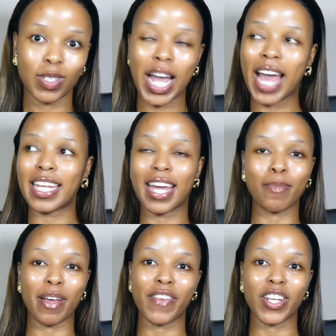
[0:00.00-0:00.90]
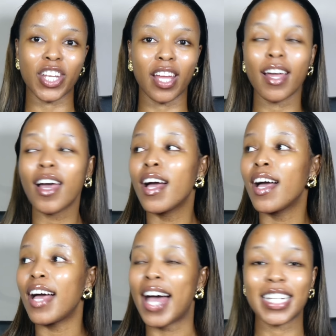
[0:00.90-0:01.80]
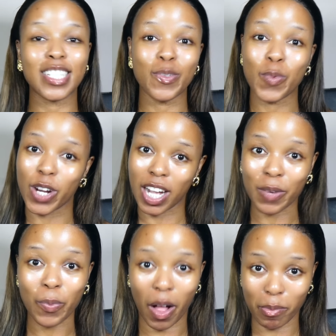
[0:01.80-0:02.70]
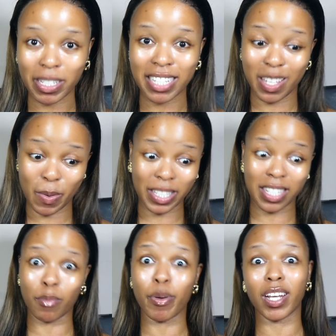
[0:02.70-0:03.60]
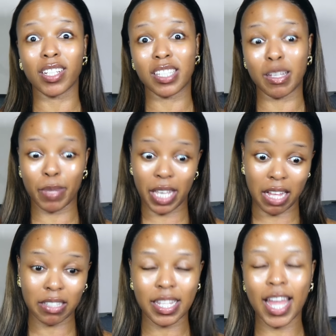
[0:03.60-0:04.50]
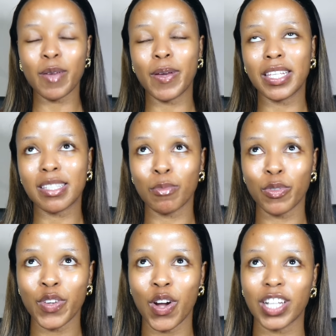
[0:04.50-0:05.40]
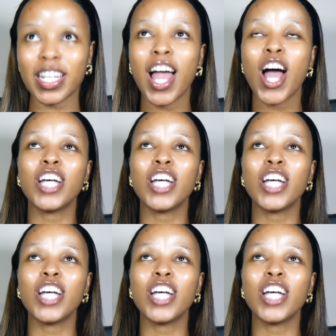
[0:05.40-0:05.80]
I had my fair share, and it didn't work out well because he went and impregnated somebody else. Anyways, moving on.